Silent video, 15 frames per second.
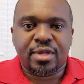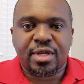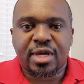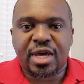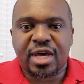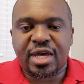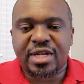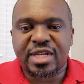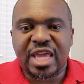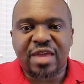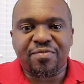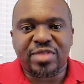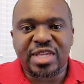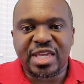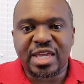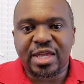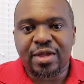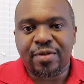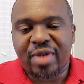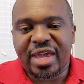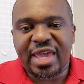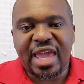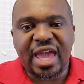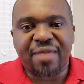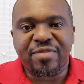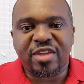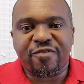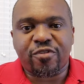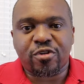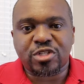namely
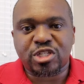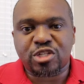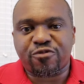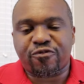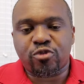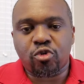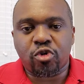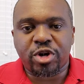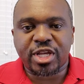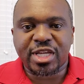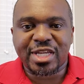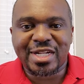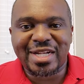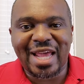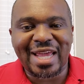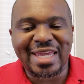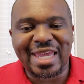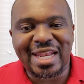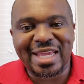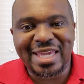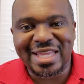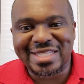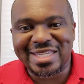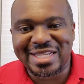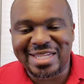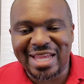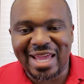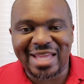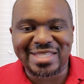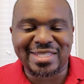Miami versus Florida. Not getting into
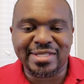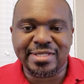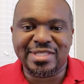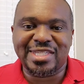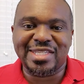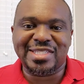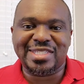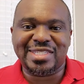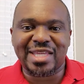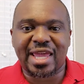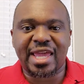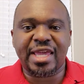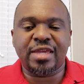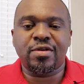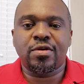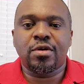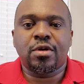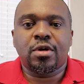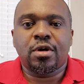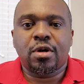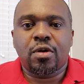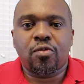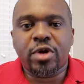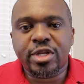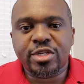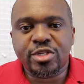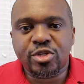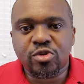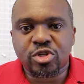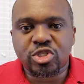that today. Wanted to
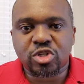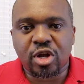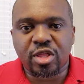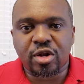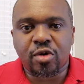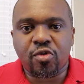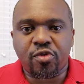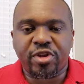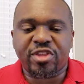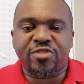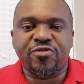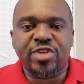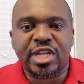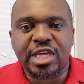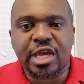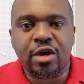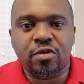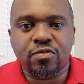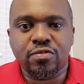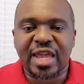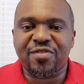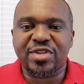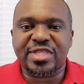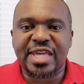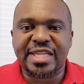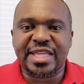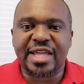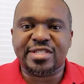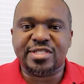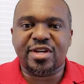do a Charlotte Hornets video. Everything
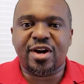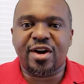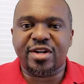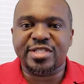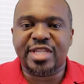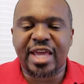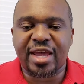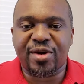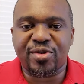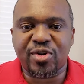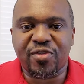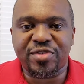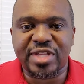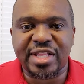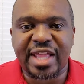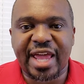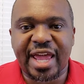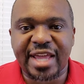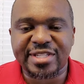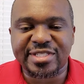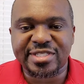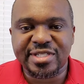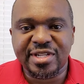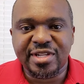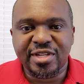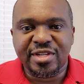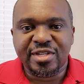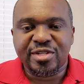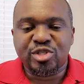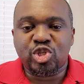that's gone down over the last
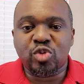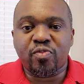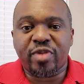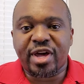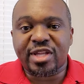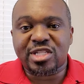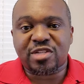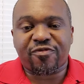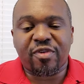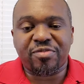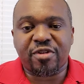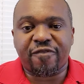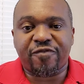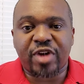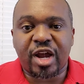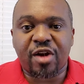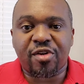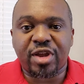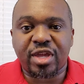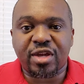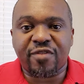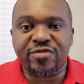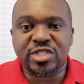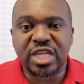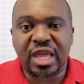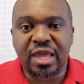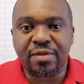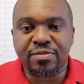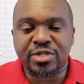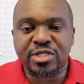2 months, from the firing of
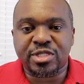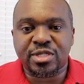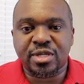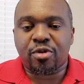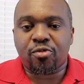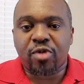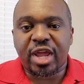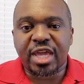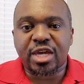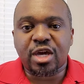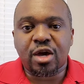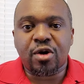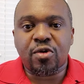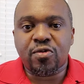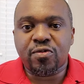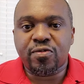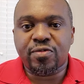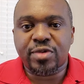James Borrego